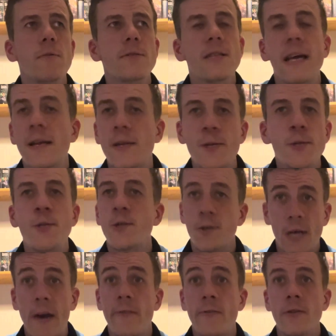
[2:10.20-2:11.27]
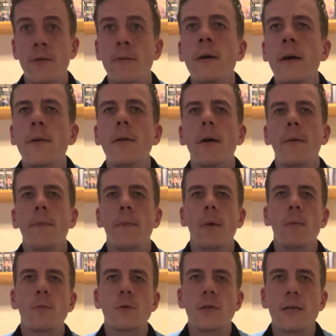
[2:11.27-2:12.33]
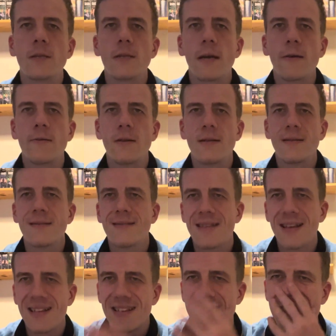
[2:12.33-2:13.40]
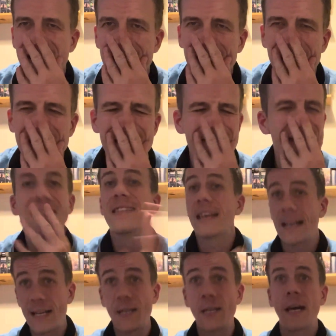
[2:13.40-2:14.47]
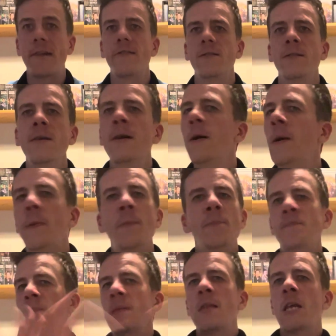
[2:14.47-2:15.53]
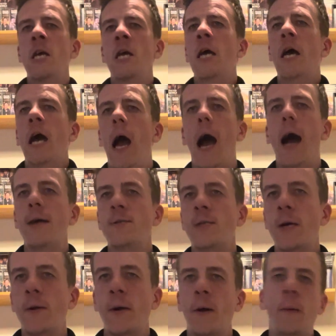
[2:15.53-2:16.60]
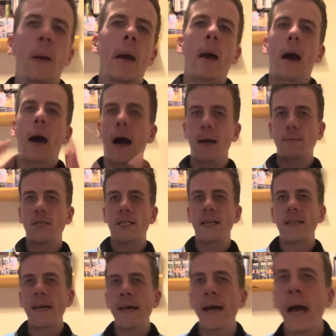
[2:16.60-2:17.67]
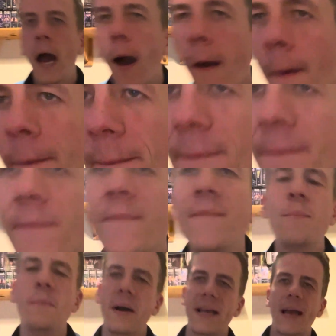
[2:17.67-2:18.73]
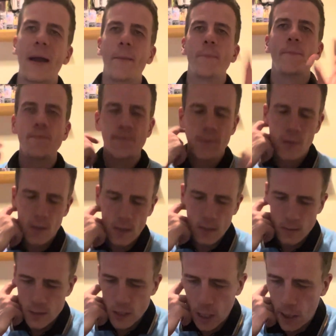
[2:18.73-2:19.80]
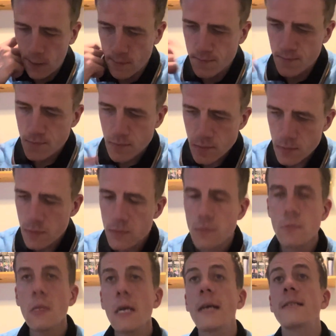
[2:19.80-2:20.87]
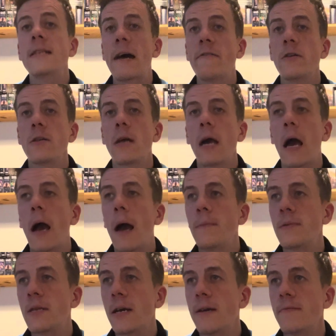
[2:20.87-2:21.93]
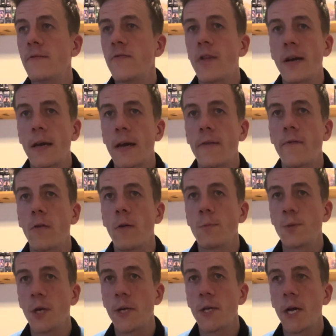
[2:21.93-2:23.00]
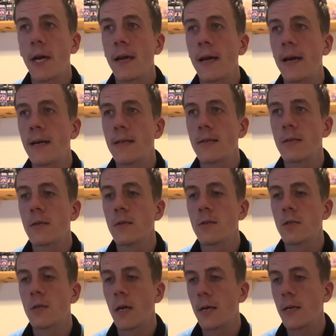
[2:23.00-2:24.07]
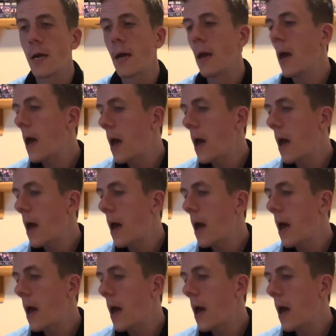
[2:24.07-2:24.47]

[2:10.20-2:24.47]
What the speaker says: Daddy Darren. I'm saying Darren. Daddy Darren. I don't know, I've just said it. But yeah, so Darren saves Frankie from JJ, and JJ,